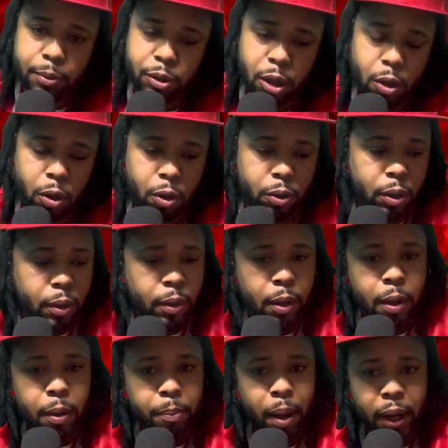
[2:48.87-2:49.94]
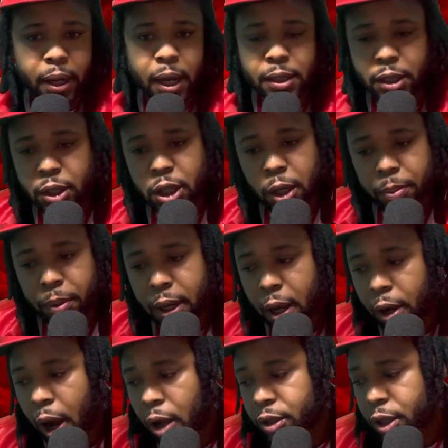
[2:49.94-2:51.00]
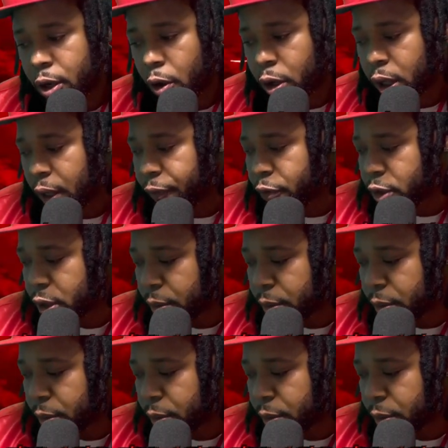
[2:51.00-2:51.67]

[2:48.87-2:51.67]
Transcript: my cousin took me down. I was in Oak Cliff or some